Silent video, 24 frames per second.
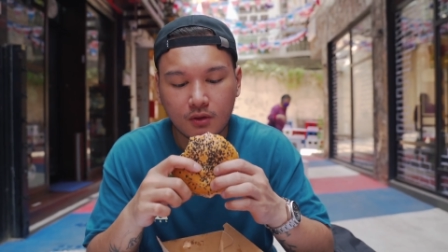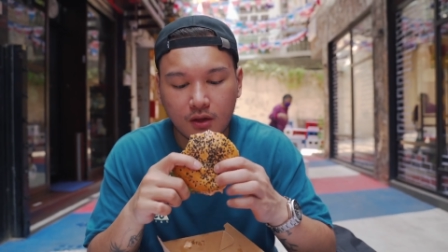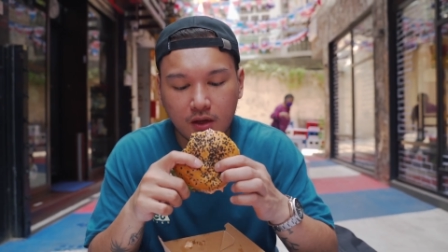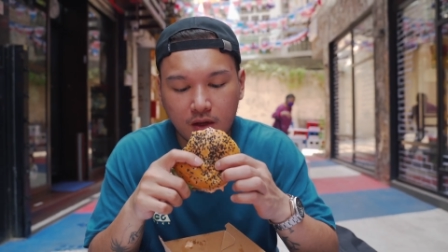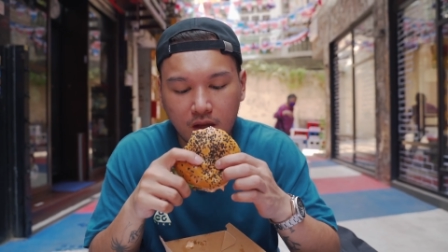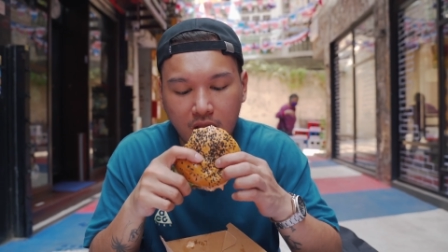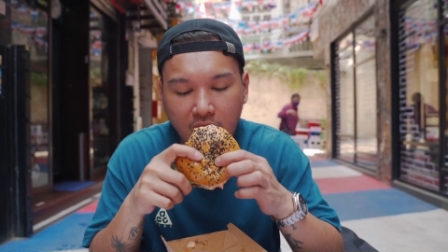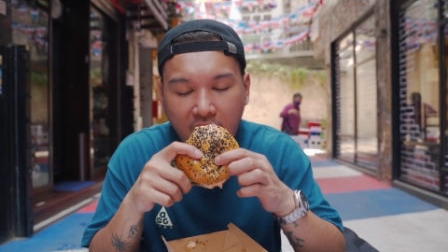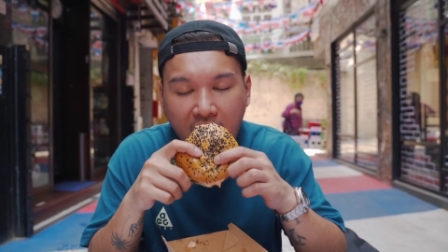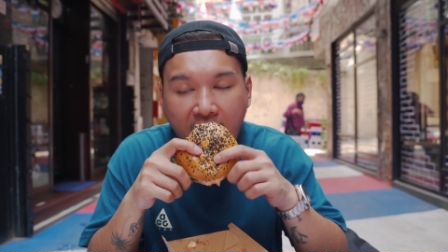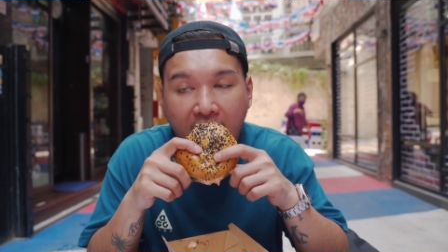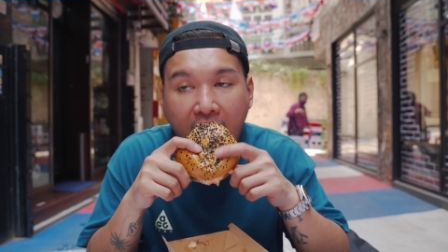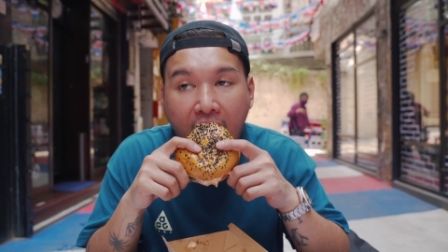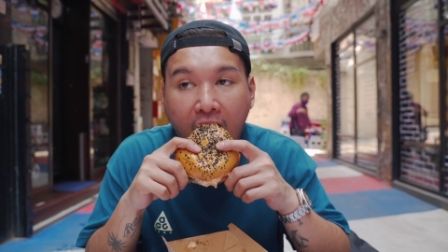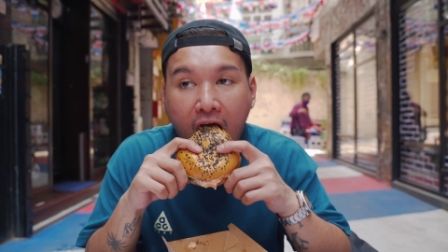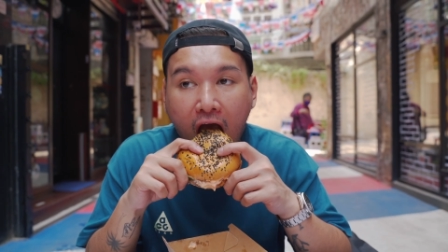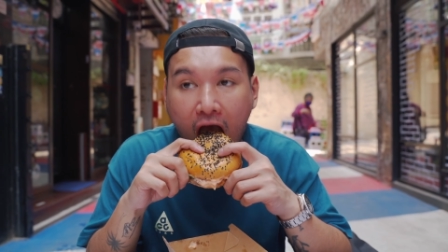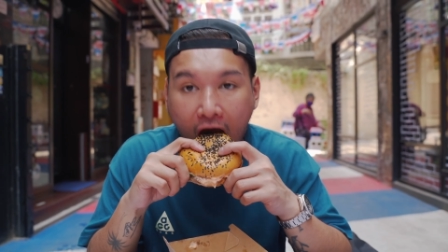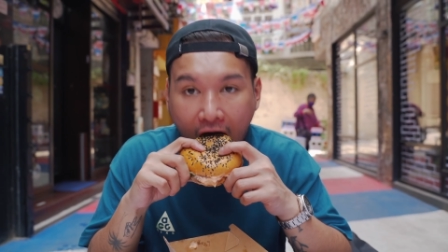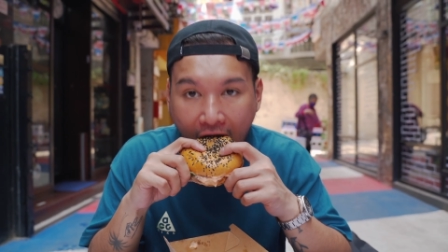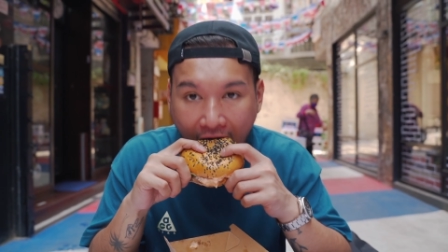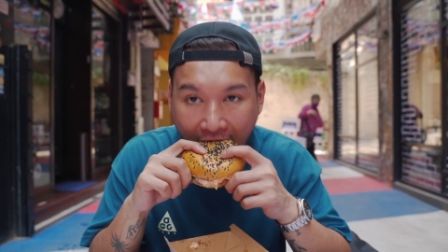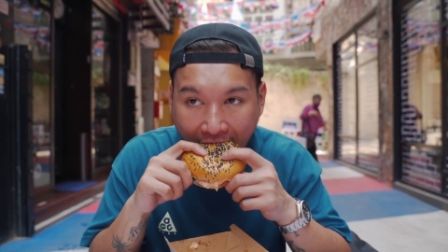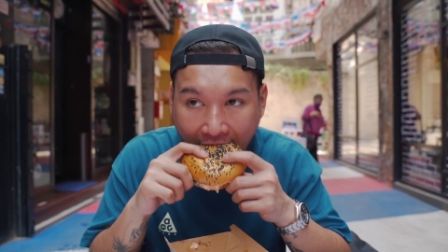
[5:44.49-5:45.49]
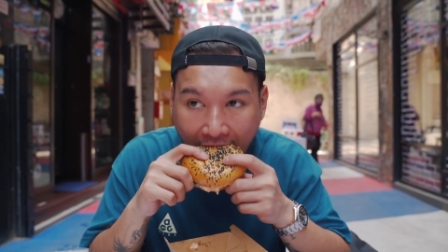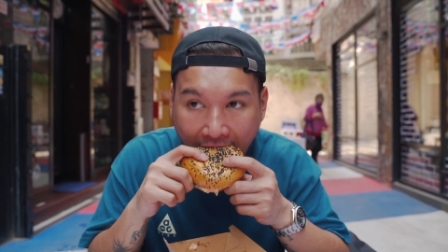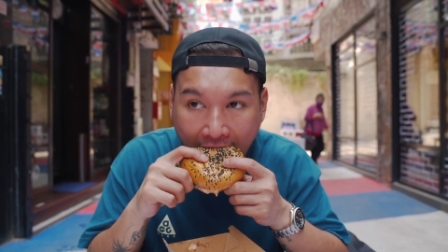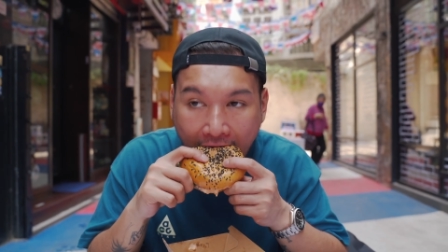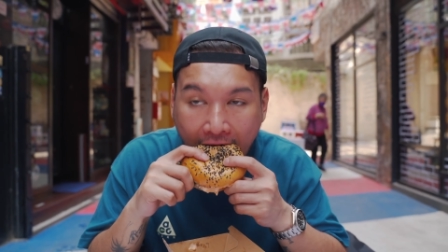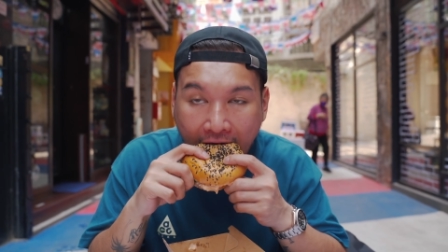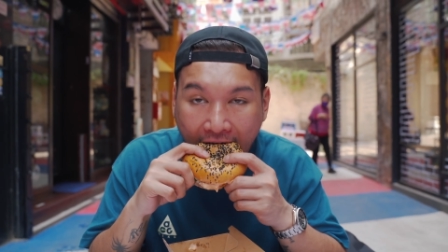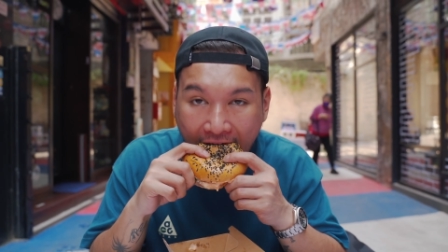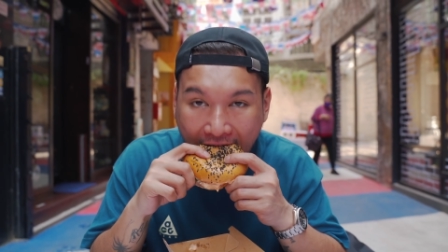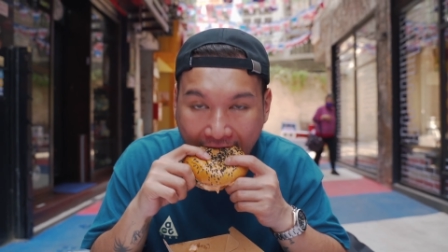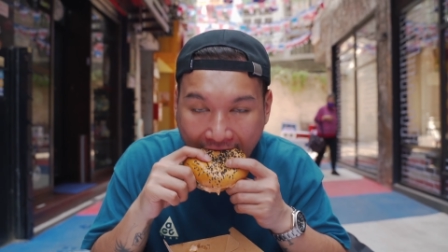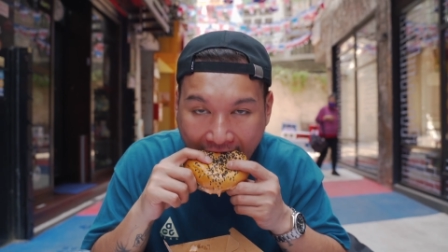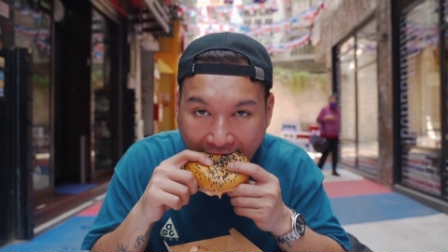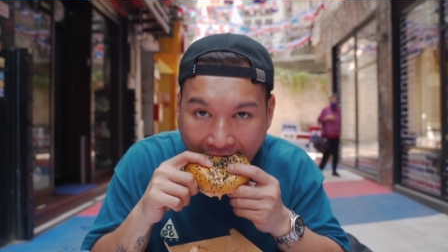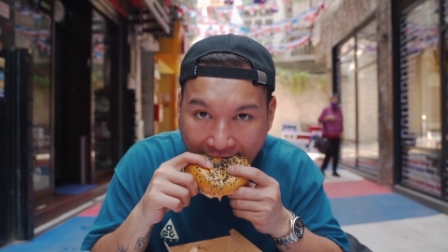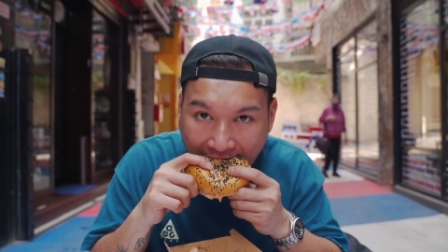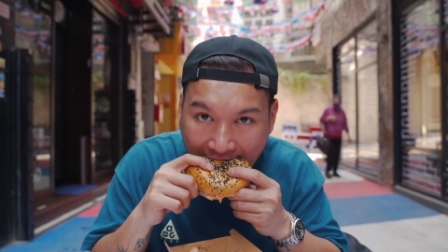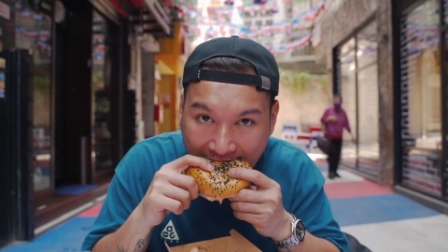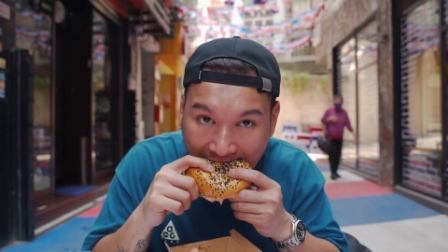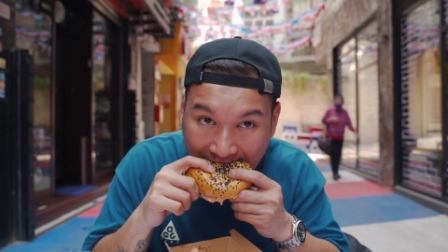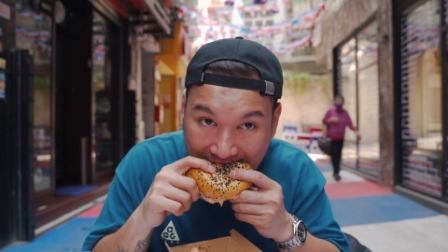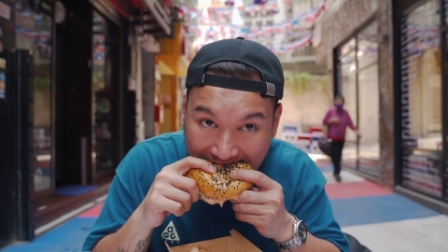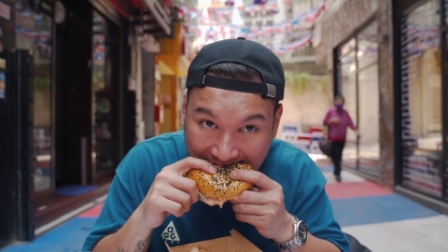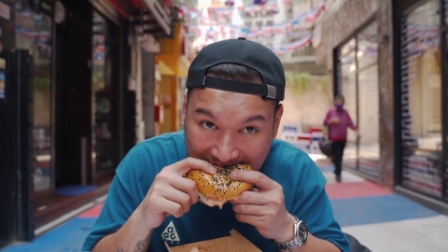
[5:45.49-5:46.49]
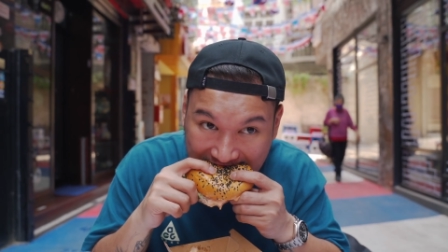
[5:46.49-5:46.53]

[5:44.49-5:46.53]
you know, from the first touch of the bun,